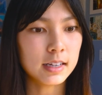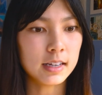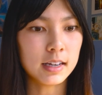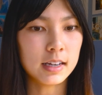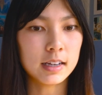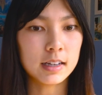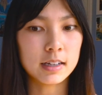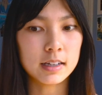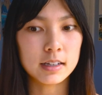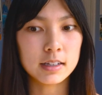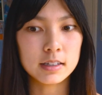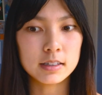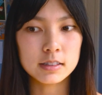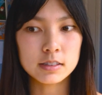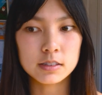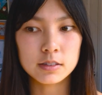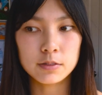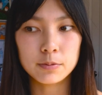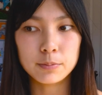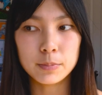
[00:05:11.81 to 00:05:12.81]

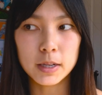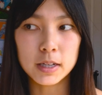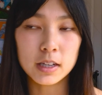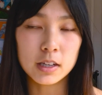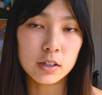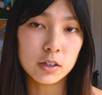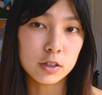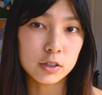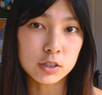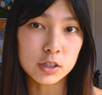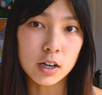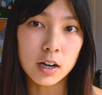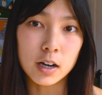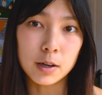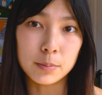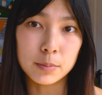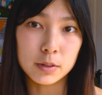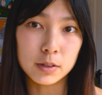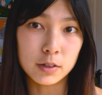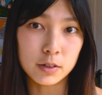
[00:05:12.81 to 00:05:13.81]
and making your
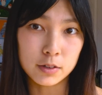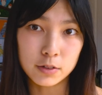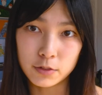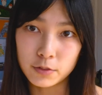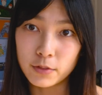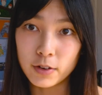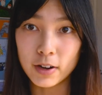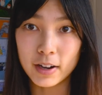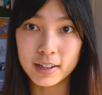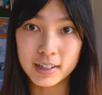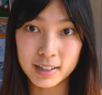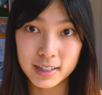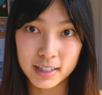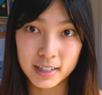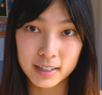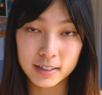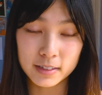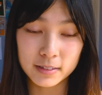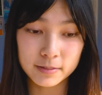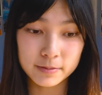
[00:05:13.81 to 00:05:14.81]
charm look very
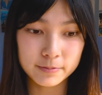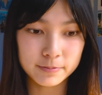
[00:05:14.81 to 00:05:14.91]
clean.